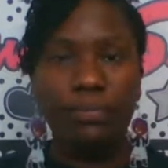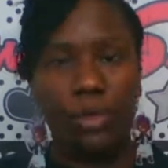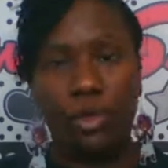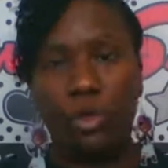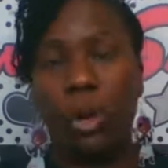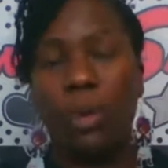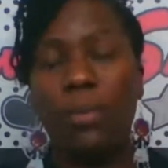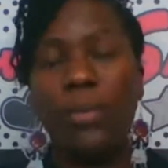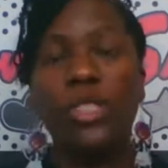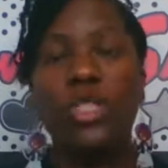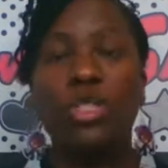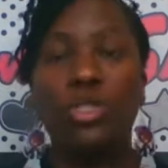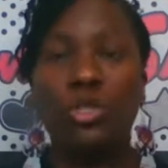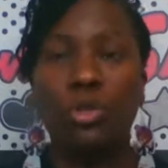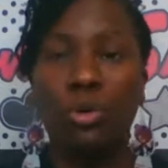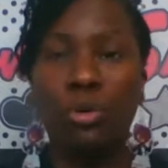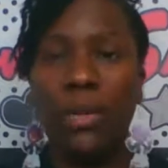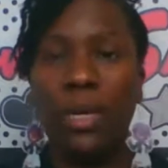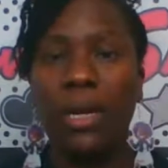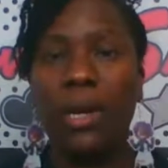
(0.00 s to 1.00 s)
So I'm
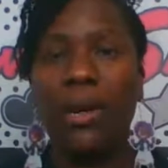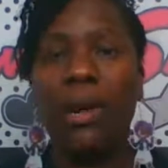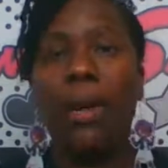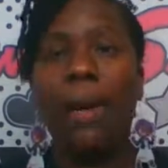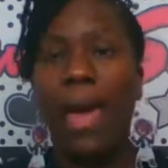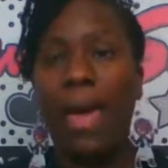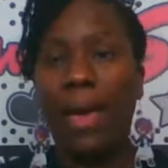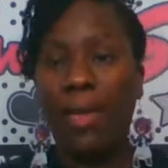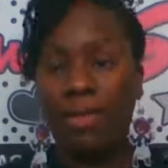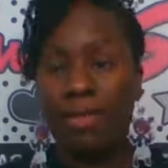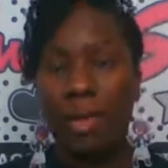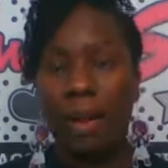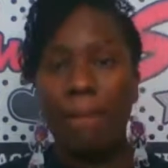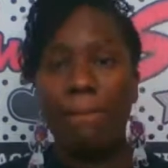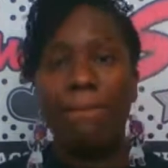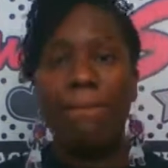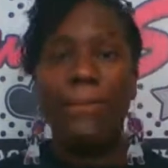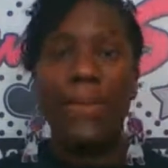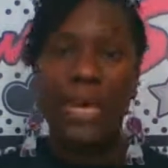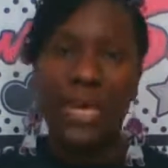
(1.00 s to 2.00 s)
assuming at the
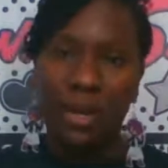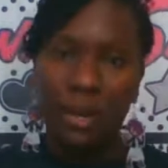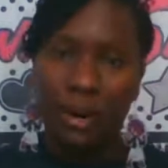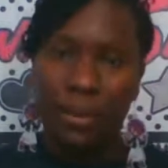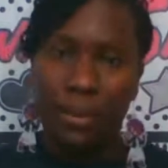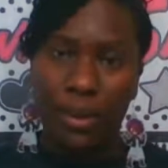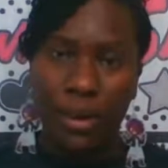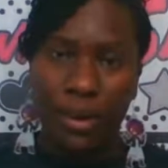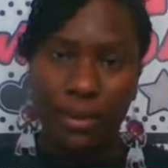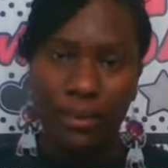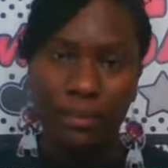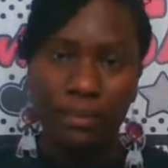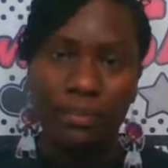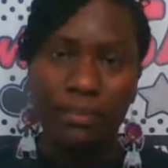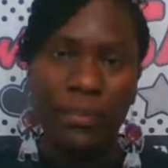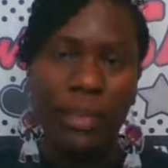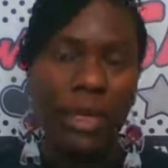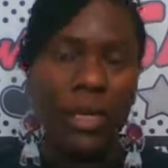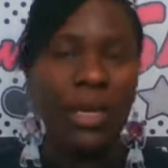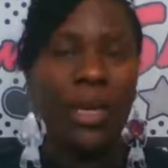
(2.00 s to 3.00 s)
minimum,
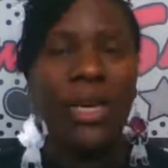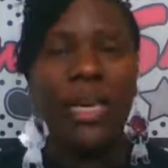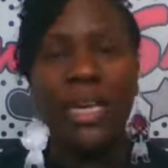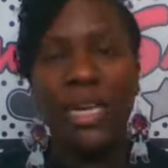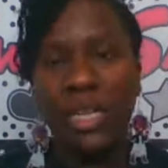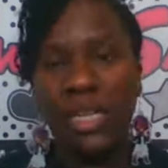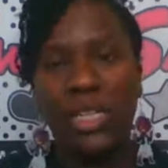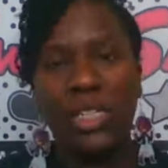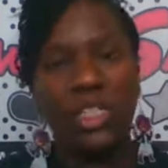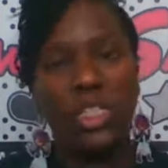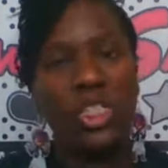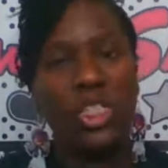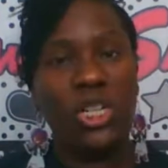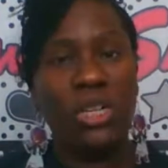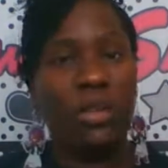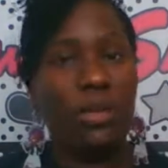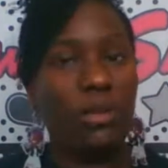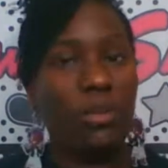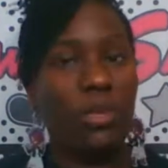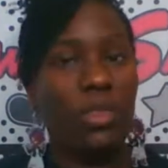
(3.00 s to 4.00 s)
each
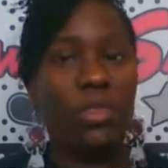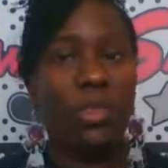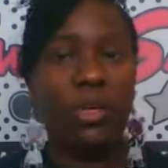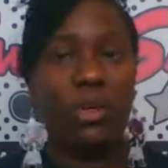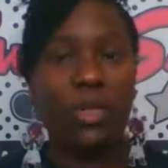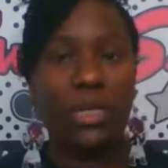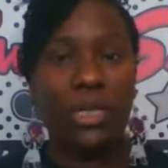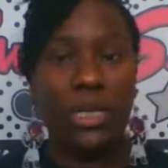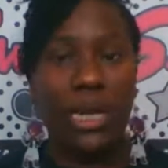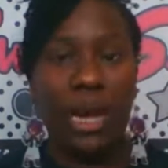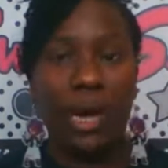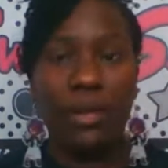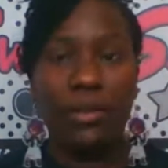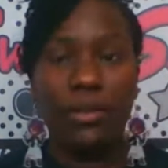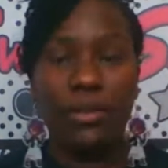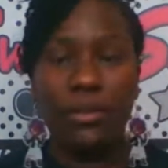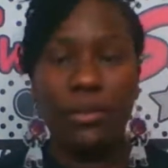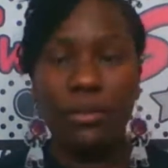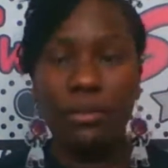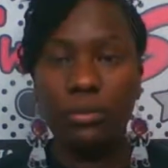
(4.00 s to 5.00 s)
share will be
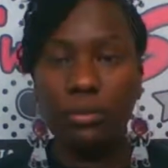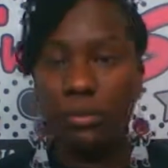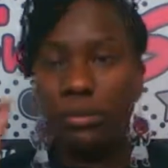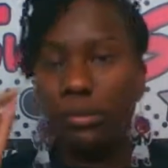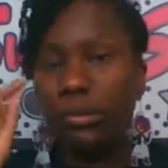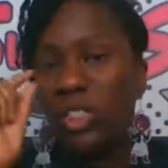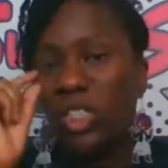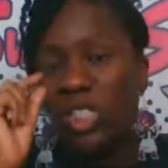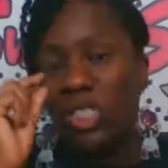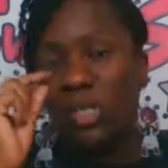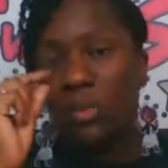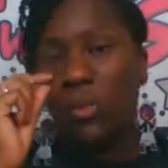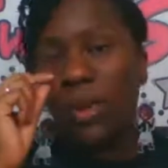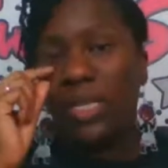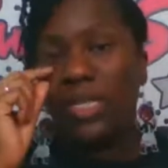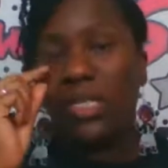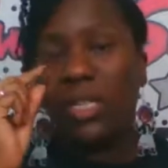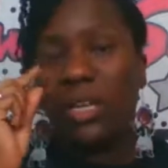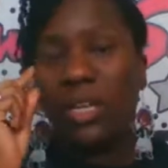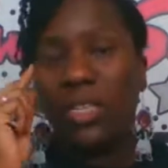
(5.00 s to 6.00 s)
$30, just
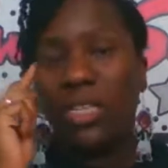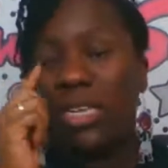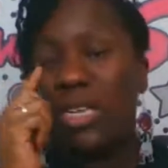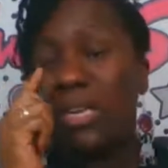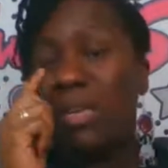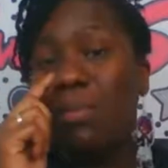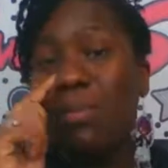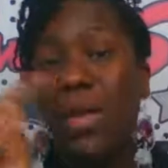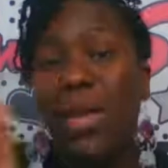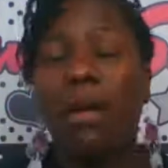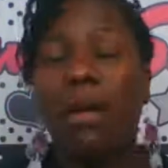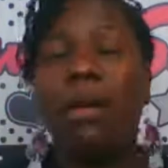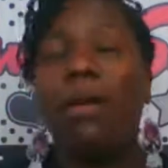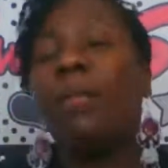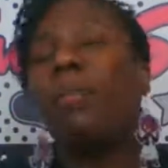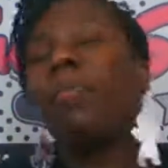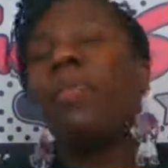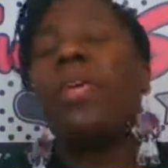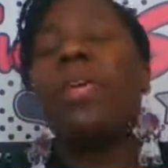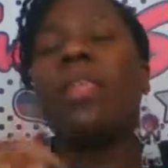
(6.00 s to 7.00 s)
based on the
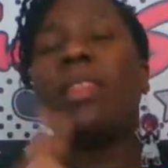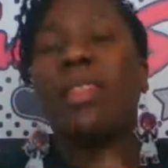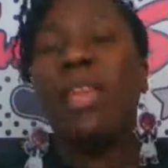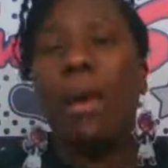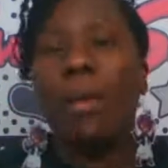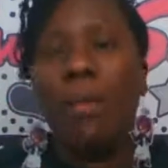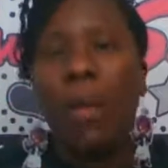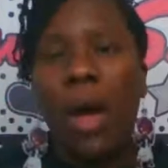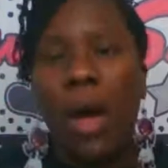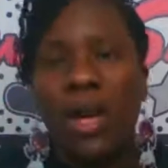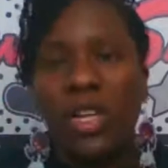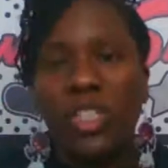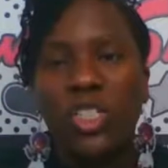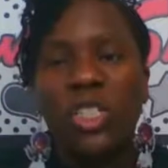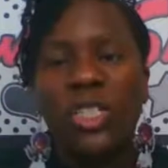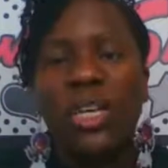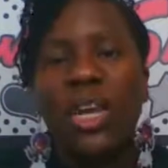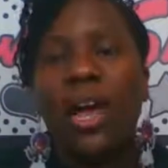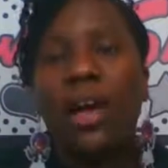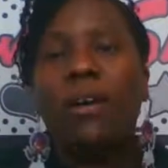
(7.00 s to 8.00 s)
email that Posh
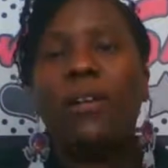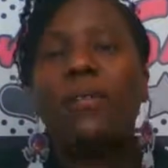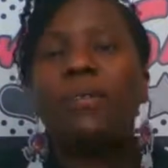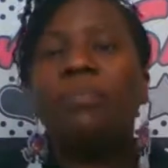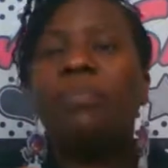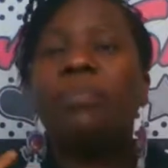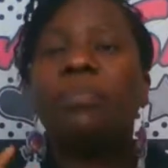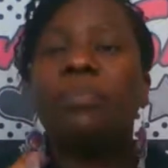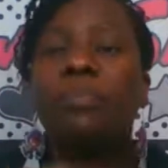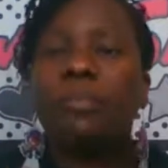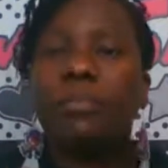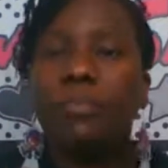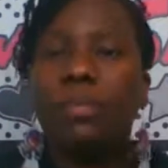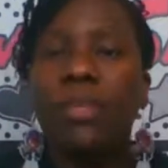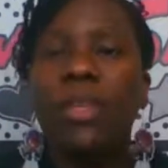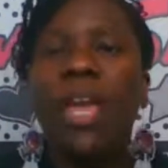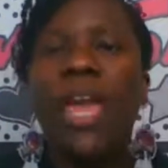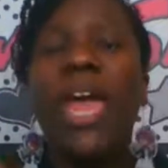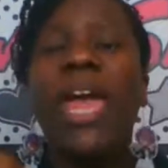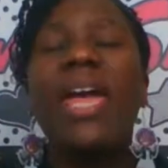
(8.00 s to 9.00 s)
sent out,
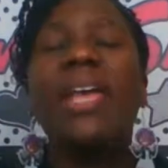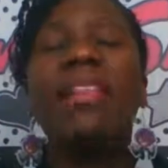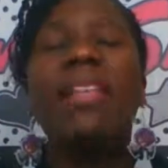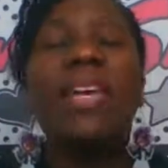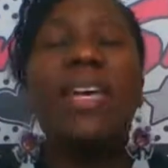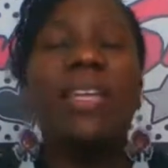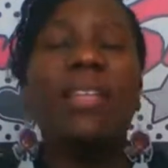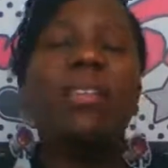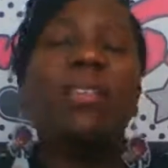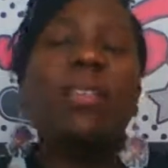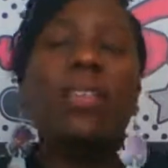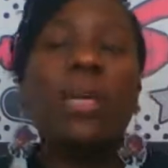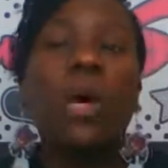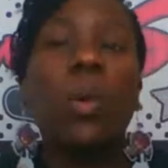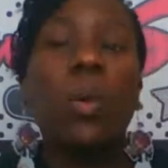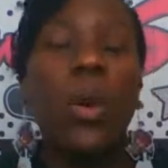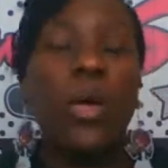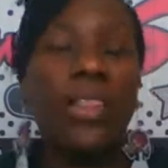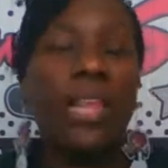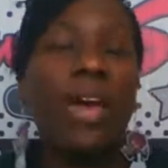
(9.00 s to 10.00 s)
and then
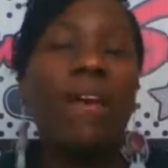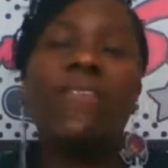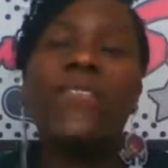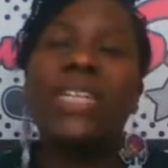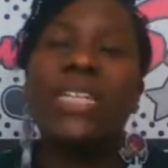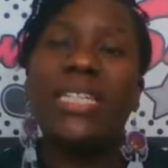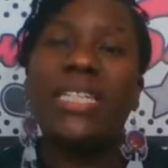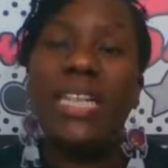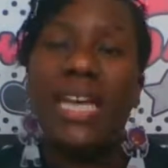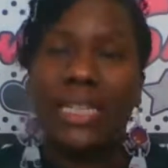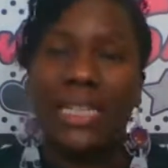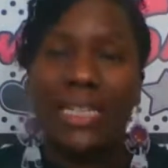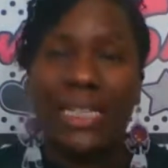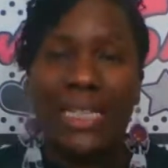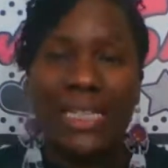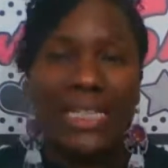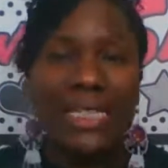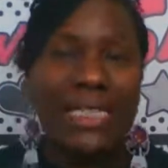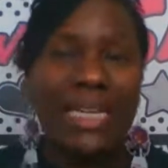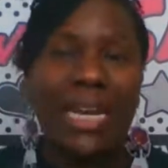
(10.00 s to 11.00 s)
the one that
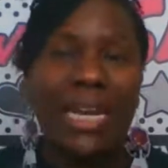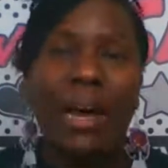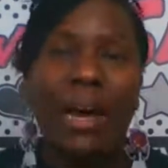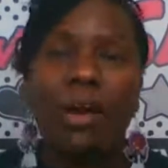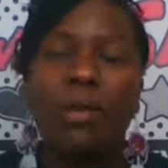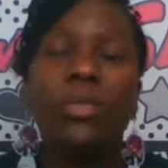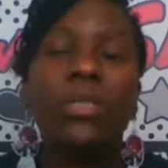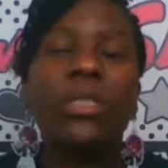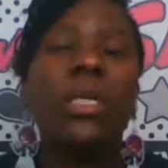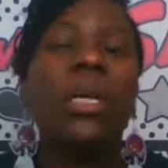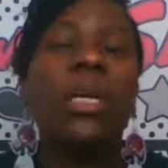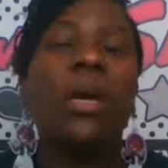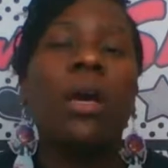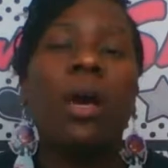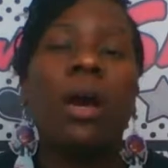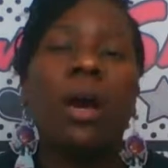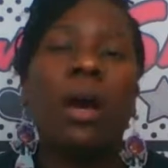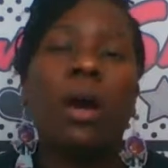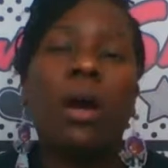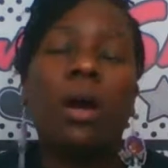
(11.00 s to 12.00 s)
Fidelity sent out
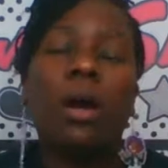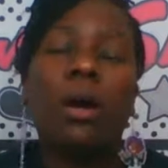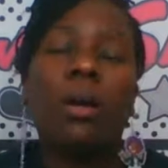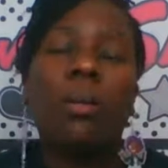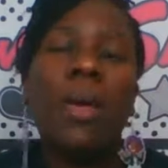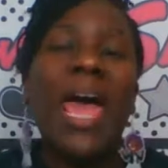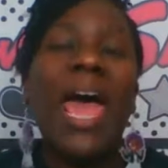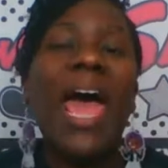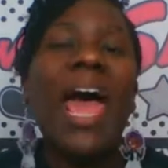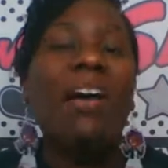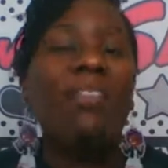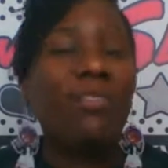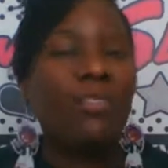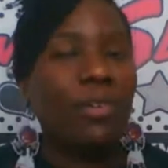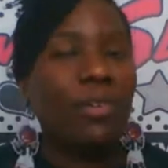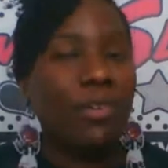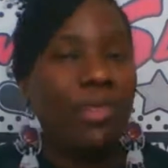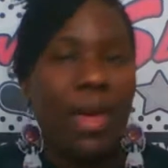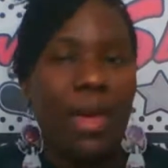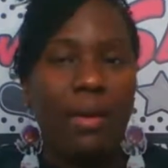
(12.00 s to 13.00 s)

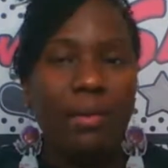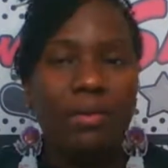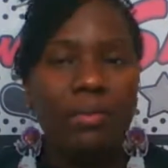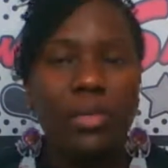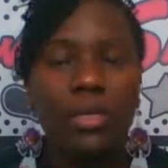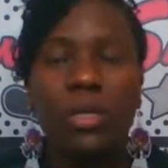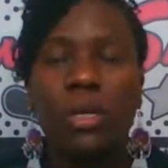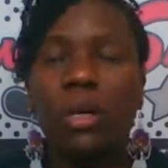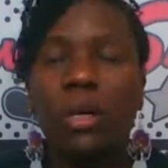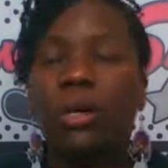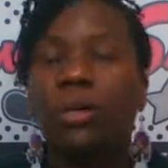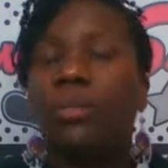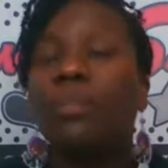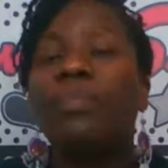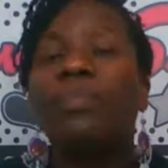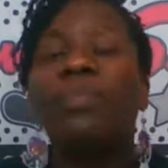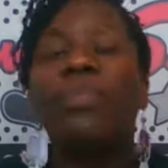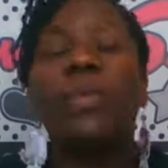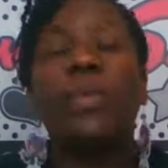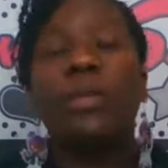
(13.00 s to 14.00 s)
after that. So
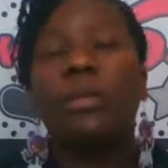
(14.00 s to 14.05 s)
